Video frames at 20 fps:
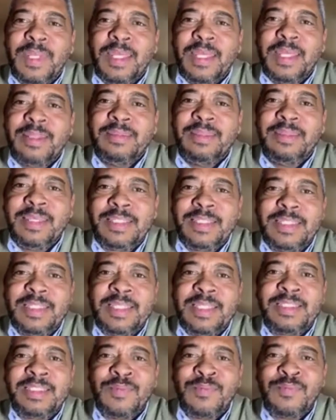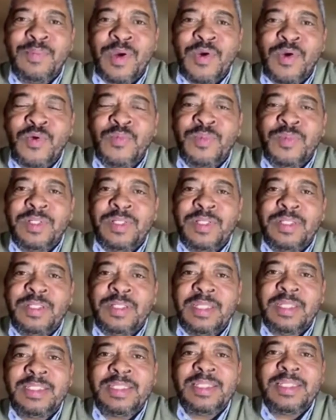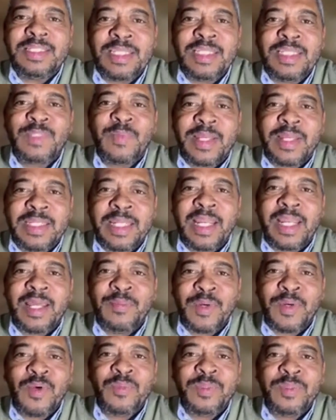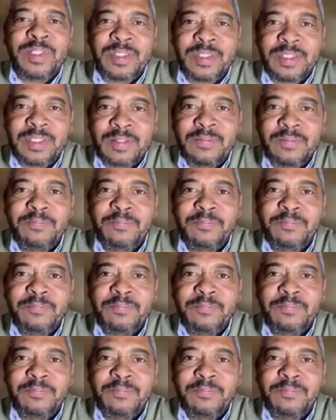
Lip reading: this is a moment, this is his Mandela moment.